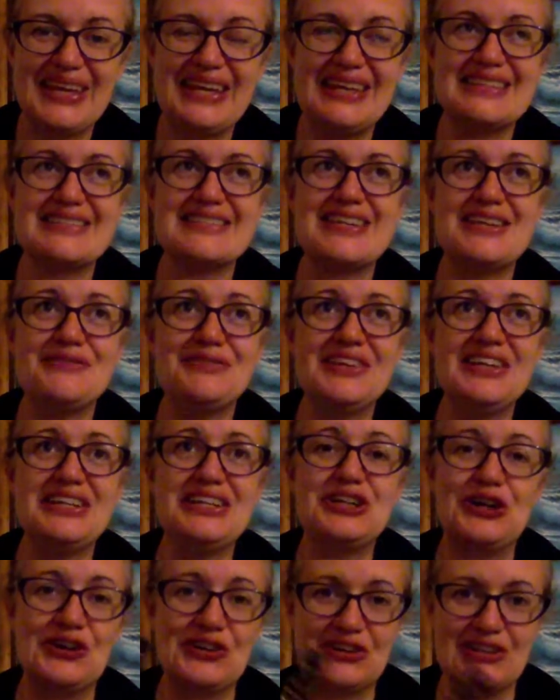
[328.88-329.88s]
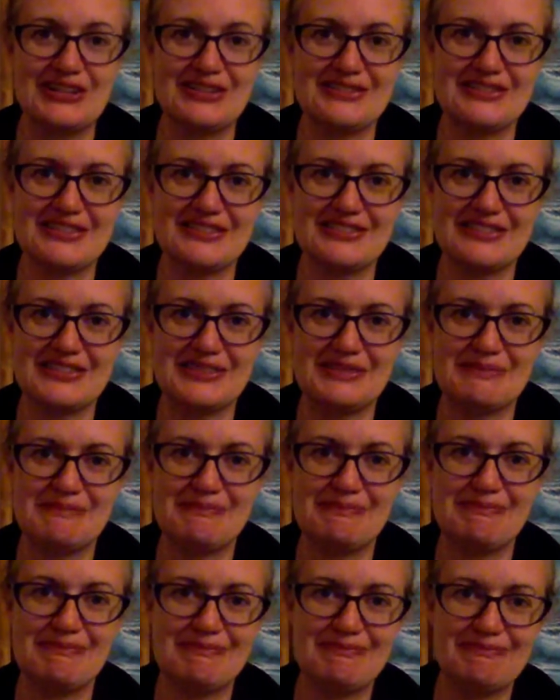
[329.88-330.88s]
It's definitely a
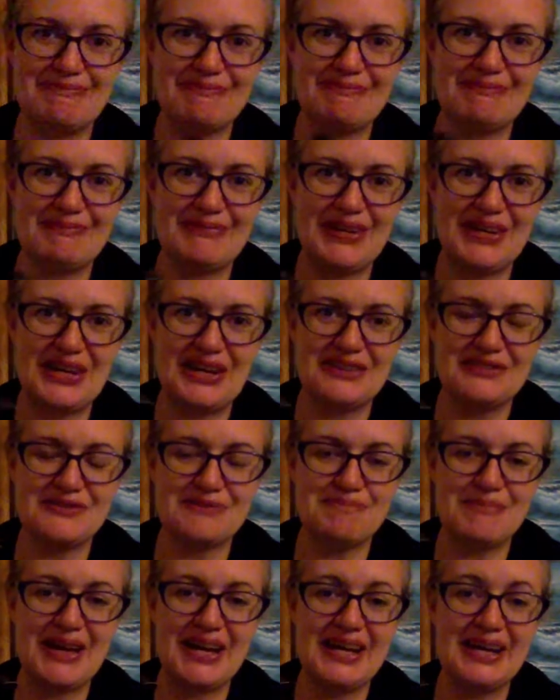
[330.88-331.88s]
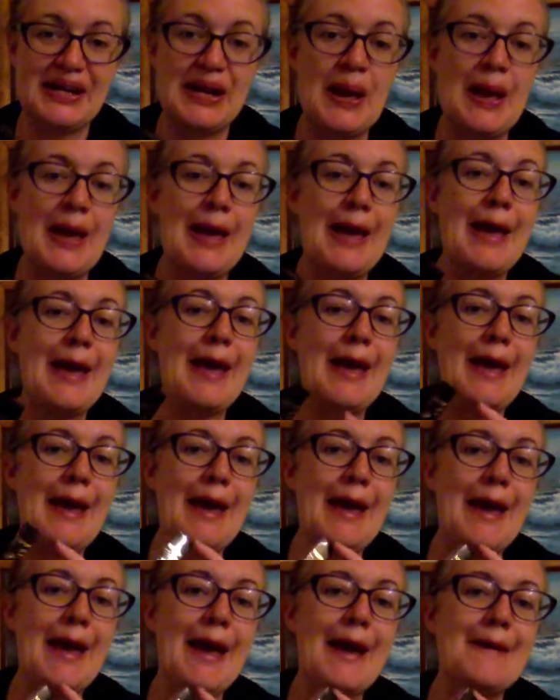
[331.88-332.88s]
criticism of mine,
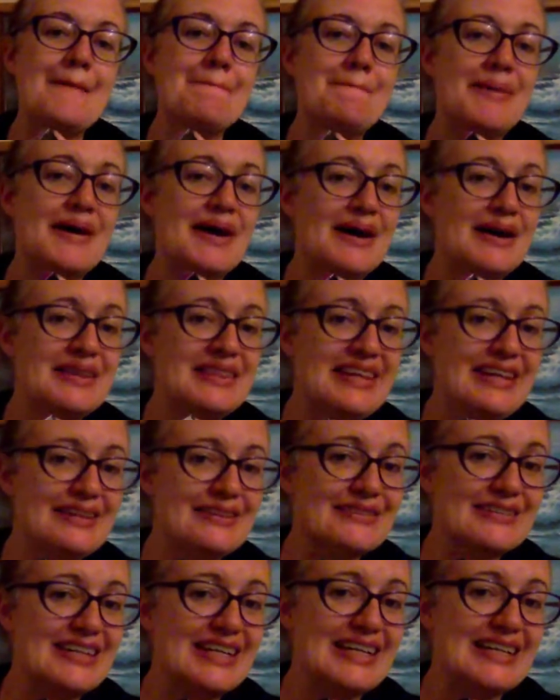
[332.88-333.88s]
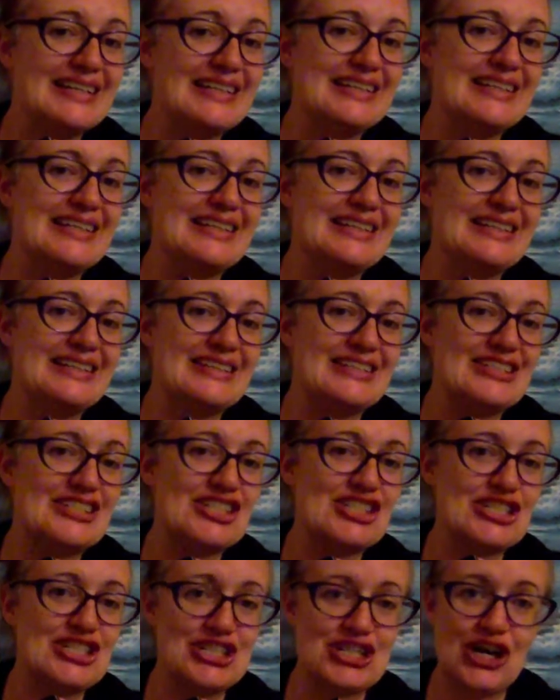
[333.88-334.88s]
but on the other hand, it
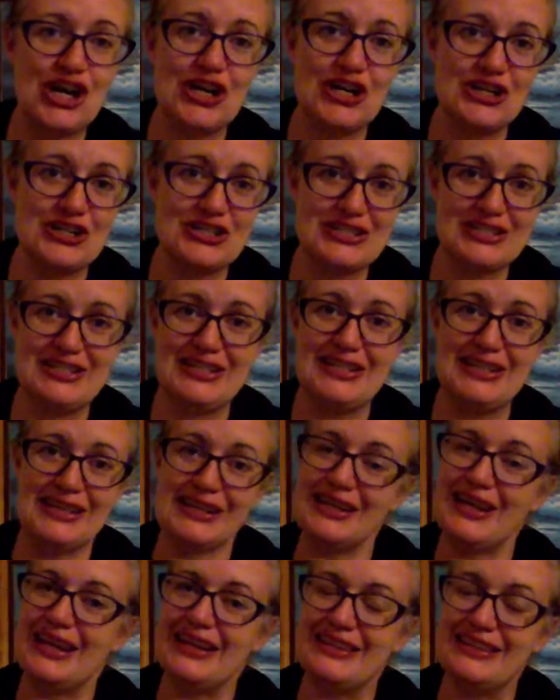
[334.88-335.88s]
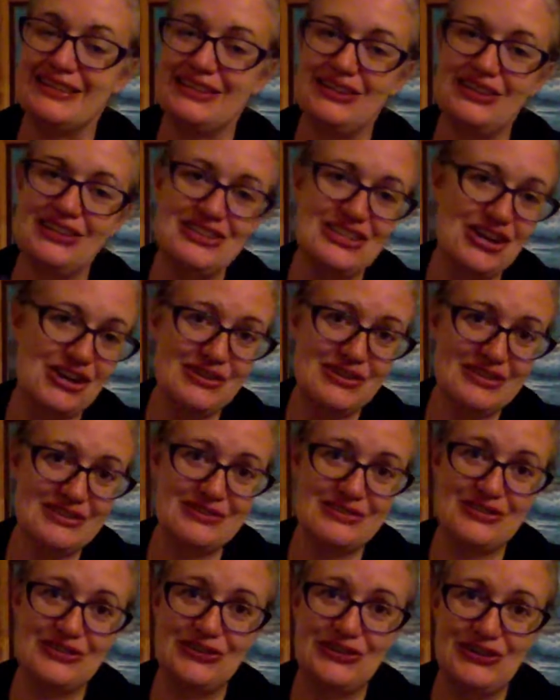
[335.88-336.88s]
is Tarte, and Tarte
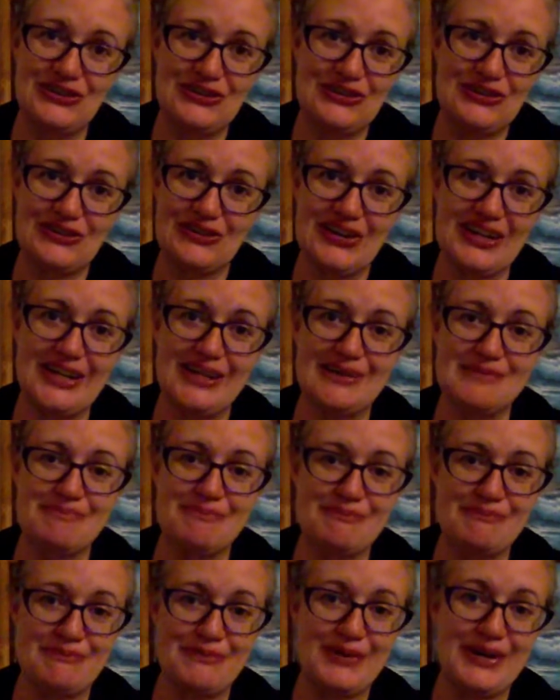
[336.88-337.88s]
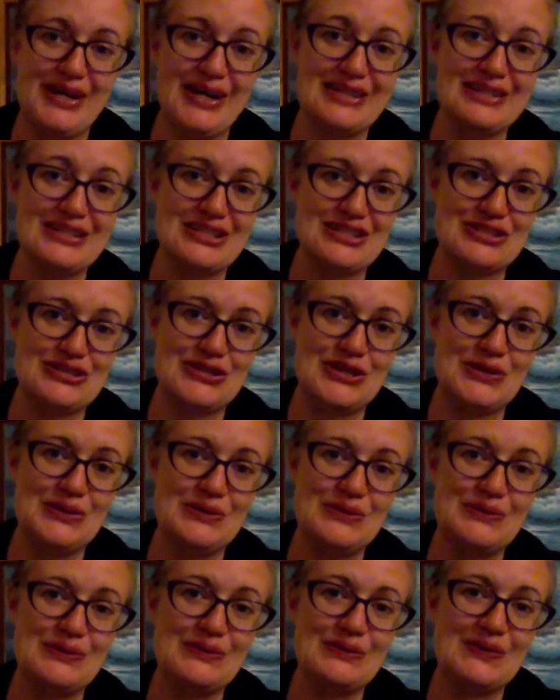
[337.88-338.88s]
is a great brand,
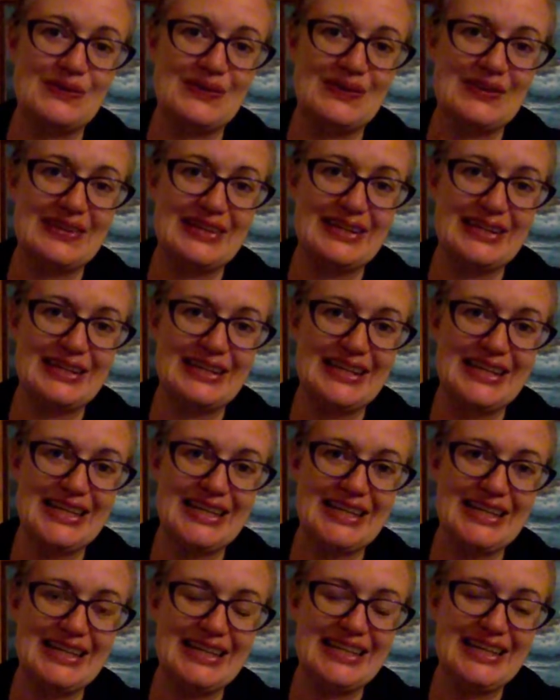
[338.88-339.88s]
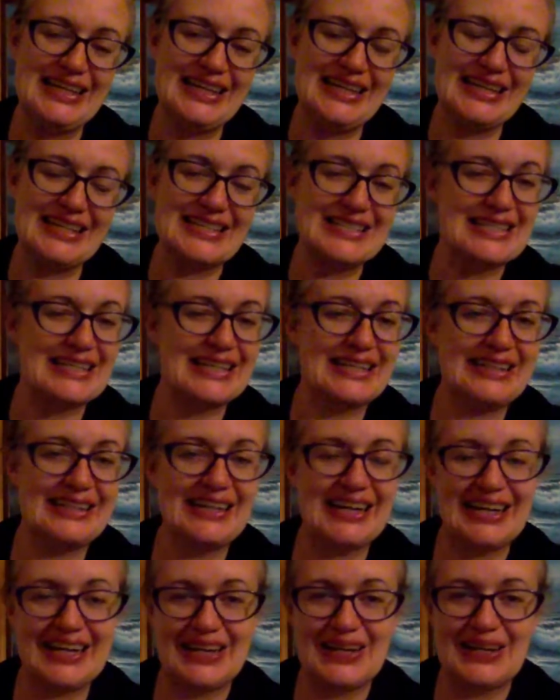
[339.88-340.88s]
so it's like